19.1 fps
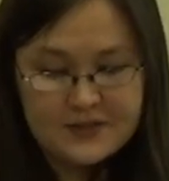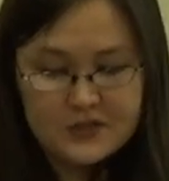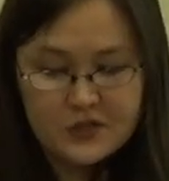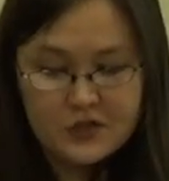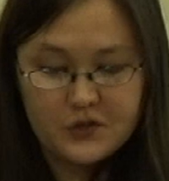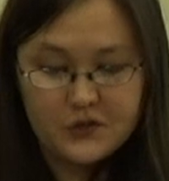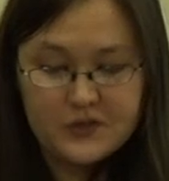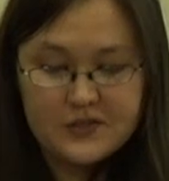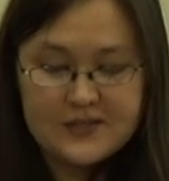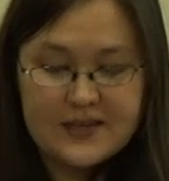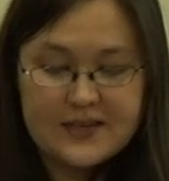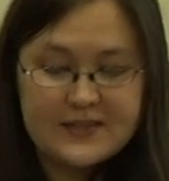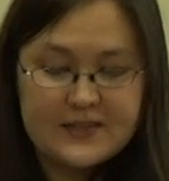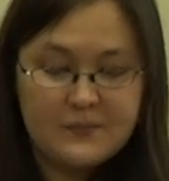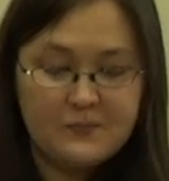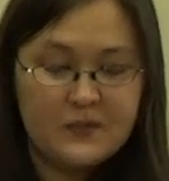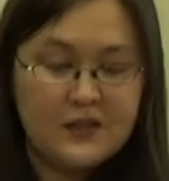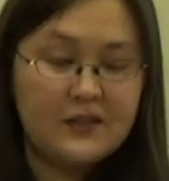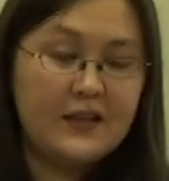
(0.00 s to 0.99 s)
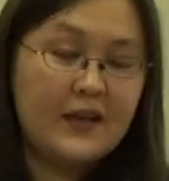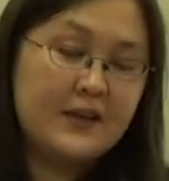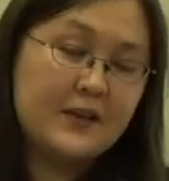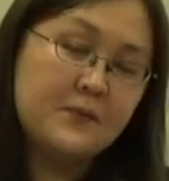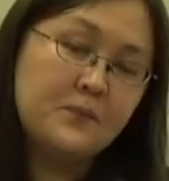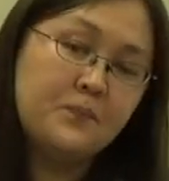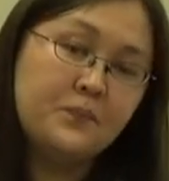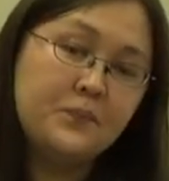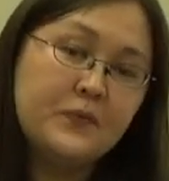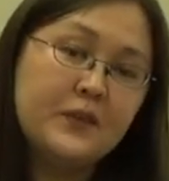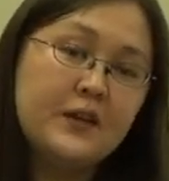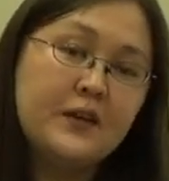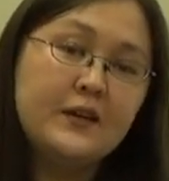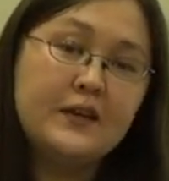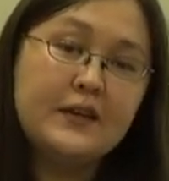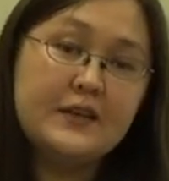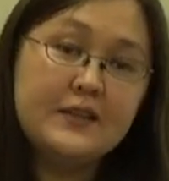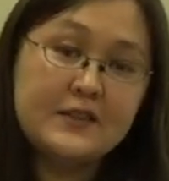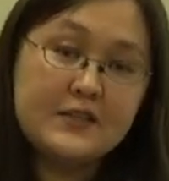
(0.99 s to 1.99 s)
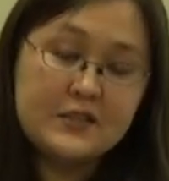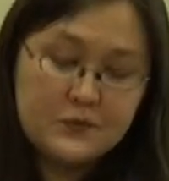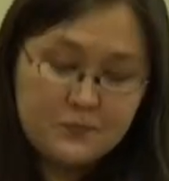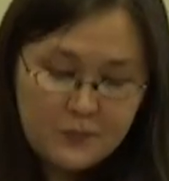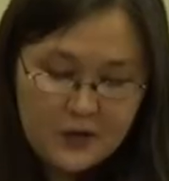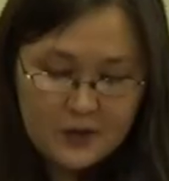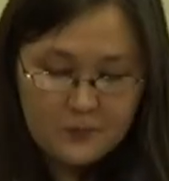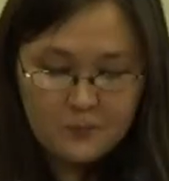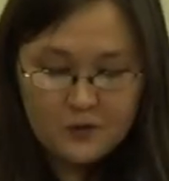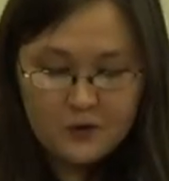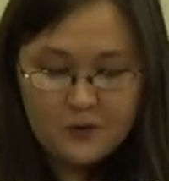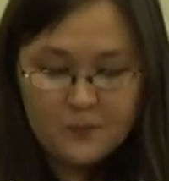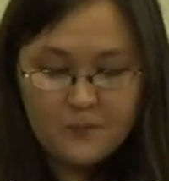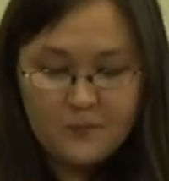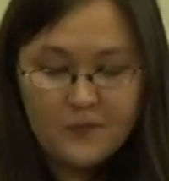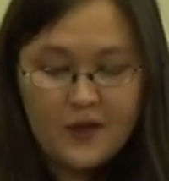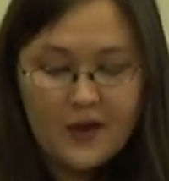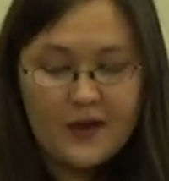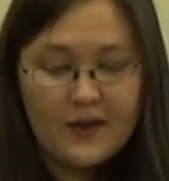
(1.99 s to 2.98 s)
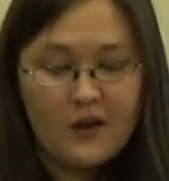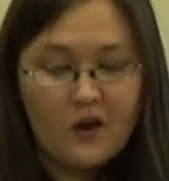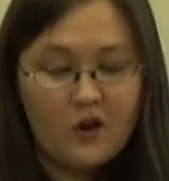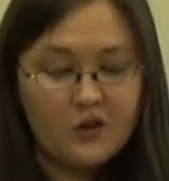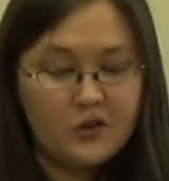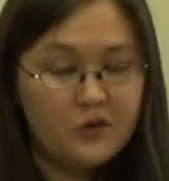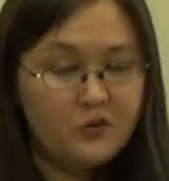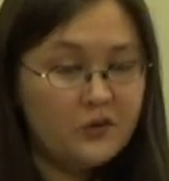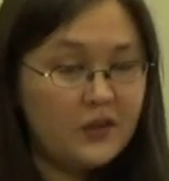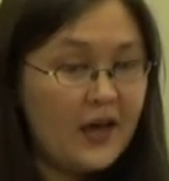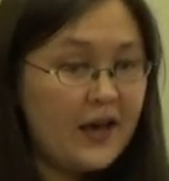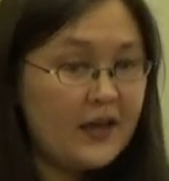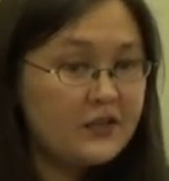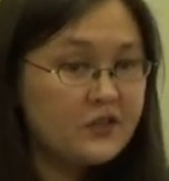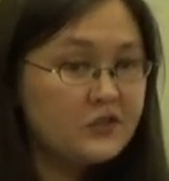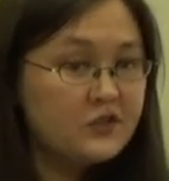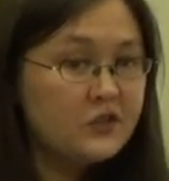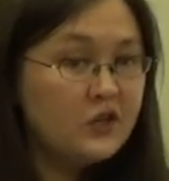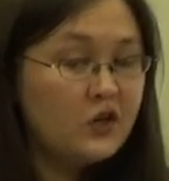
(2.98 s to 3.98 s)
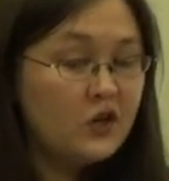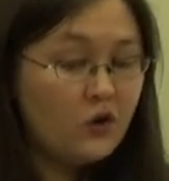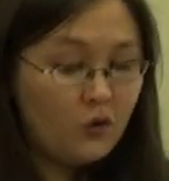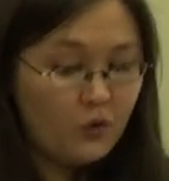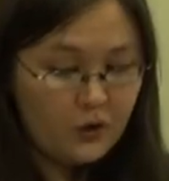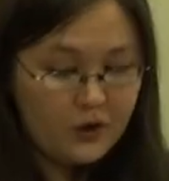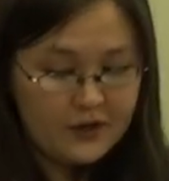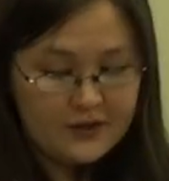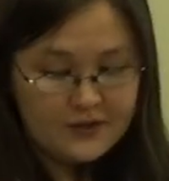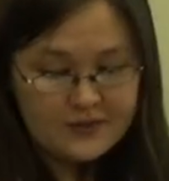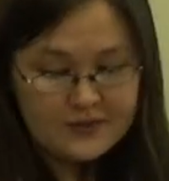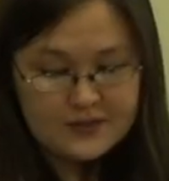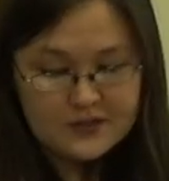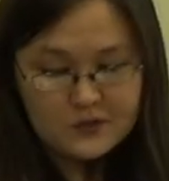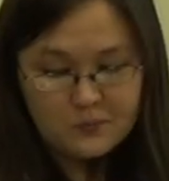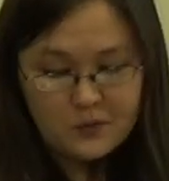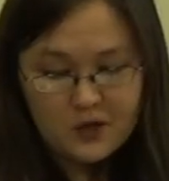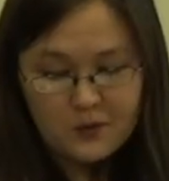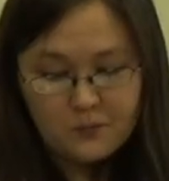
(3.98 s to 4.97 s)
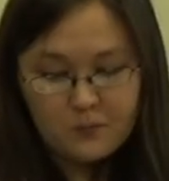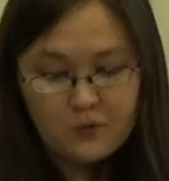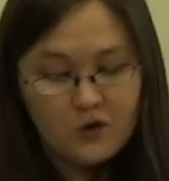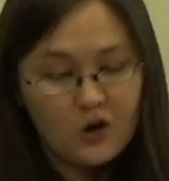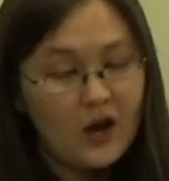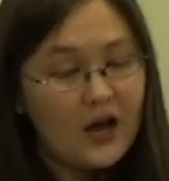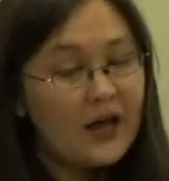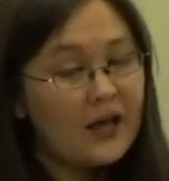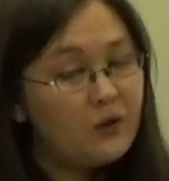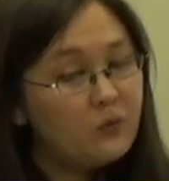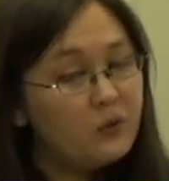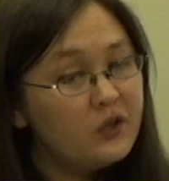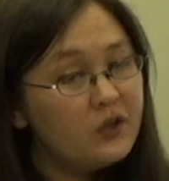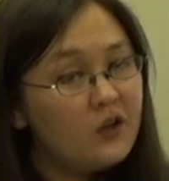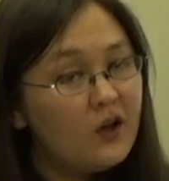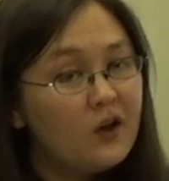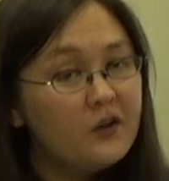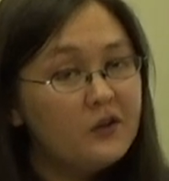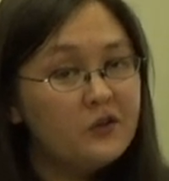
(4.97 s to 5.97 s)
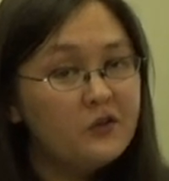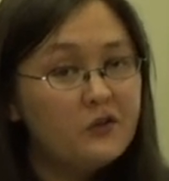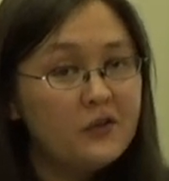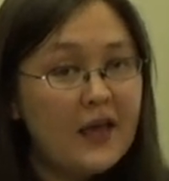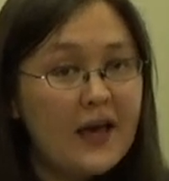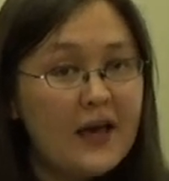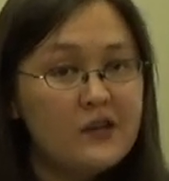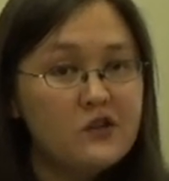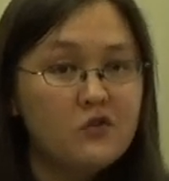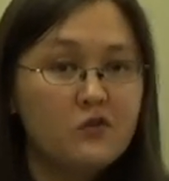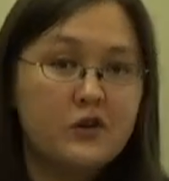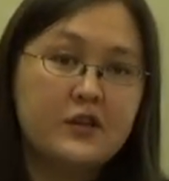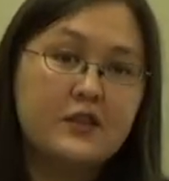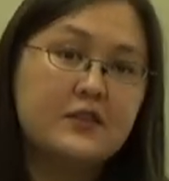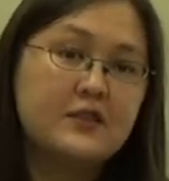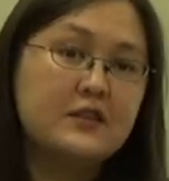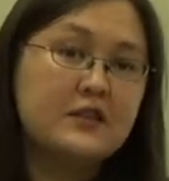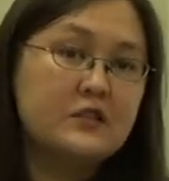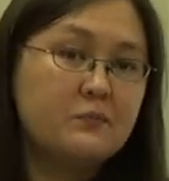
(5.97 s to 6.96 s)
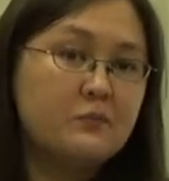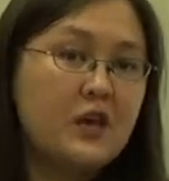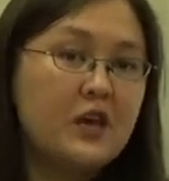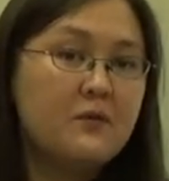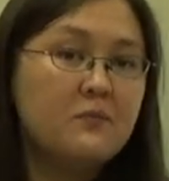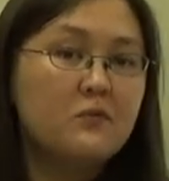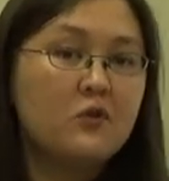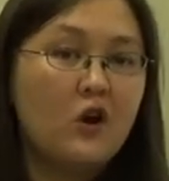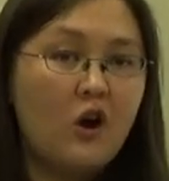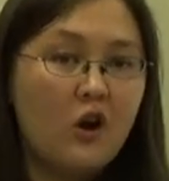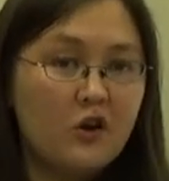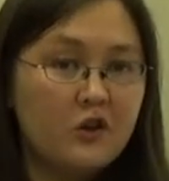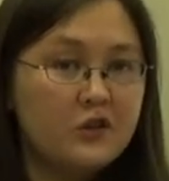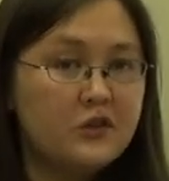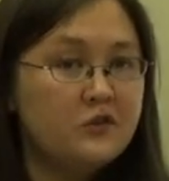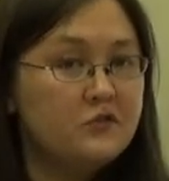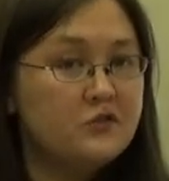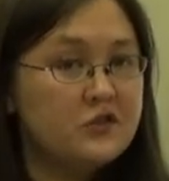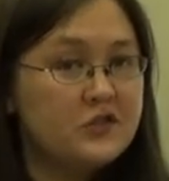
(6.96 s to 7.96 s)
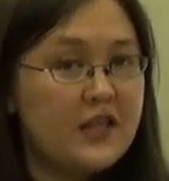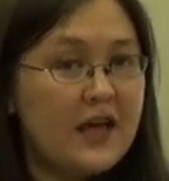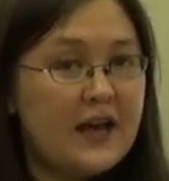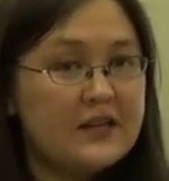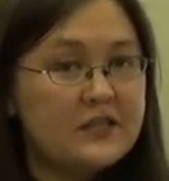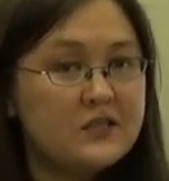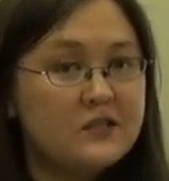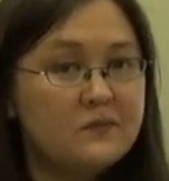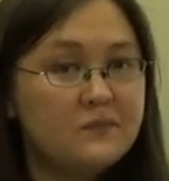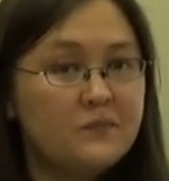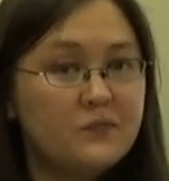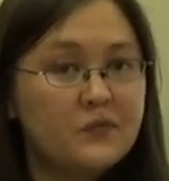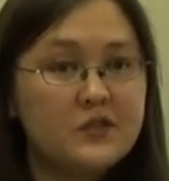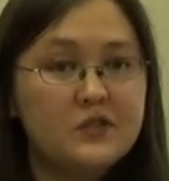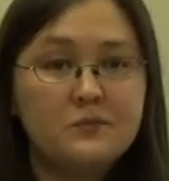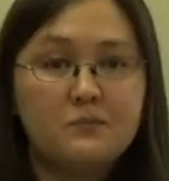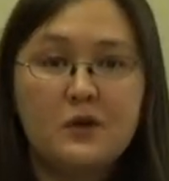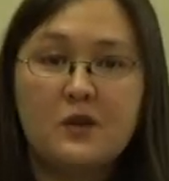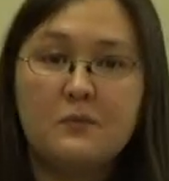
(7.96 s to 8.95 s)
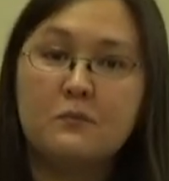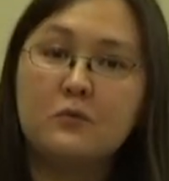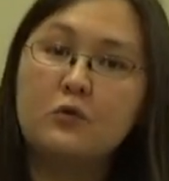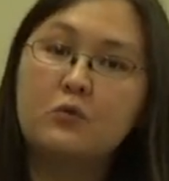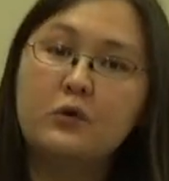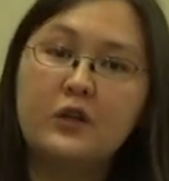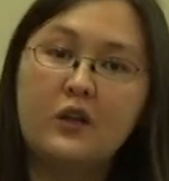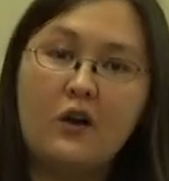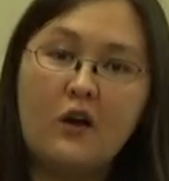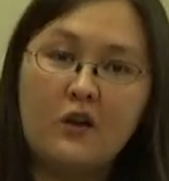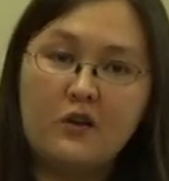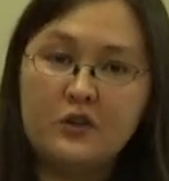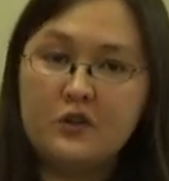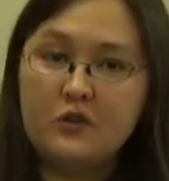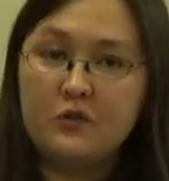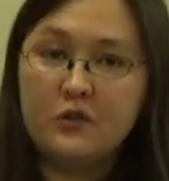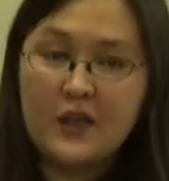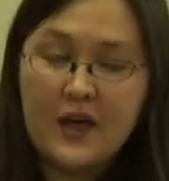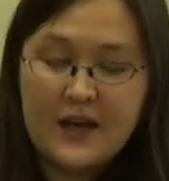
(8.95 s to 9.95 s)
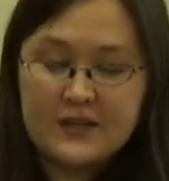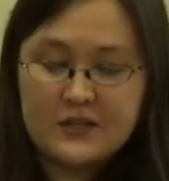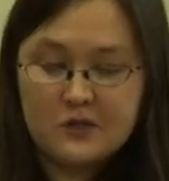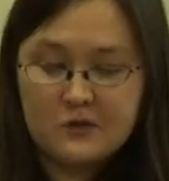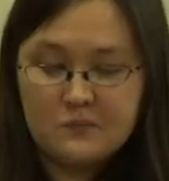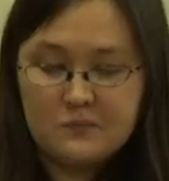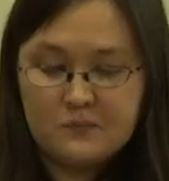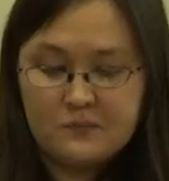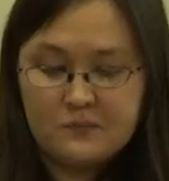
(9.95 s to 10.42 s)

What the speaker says: So you'll say something like, in this paper, I argue that, or in this paper, I will argue that, or this paper argues that, this paper will argue that.